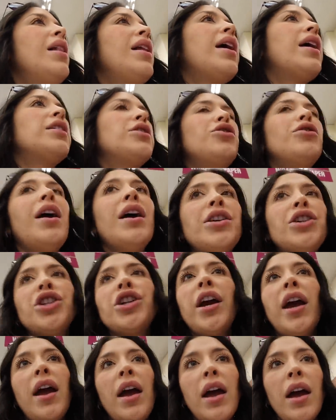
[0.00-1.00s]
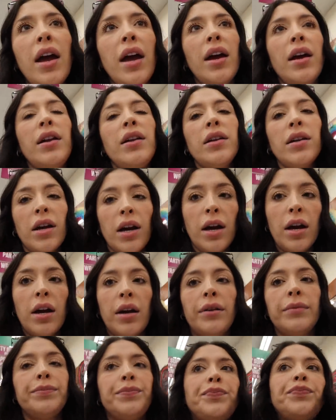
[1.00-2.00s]
Like a trash can.
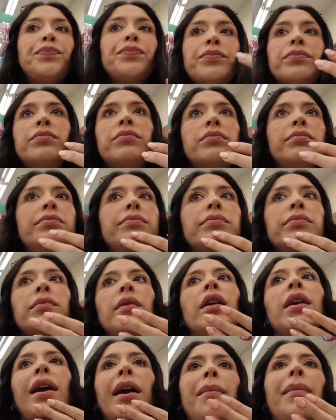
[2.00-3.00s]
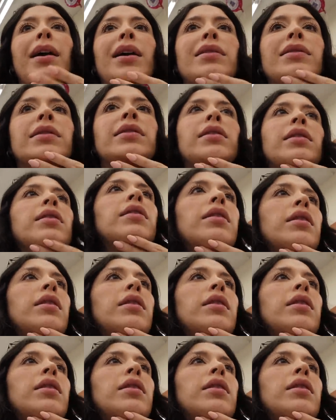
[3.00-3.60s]
Um, ¿Qué más?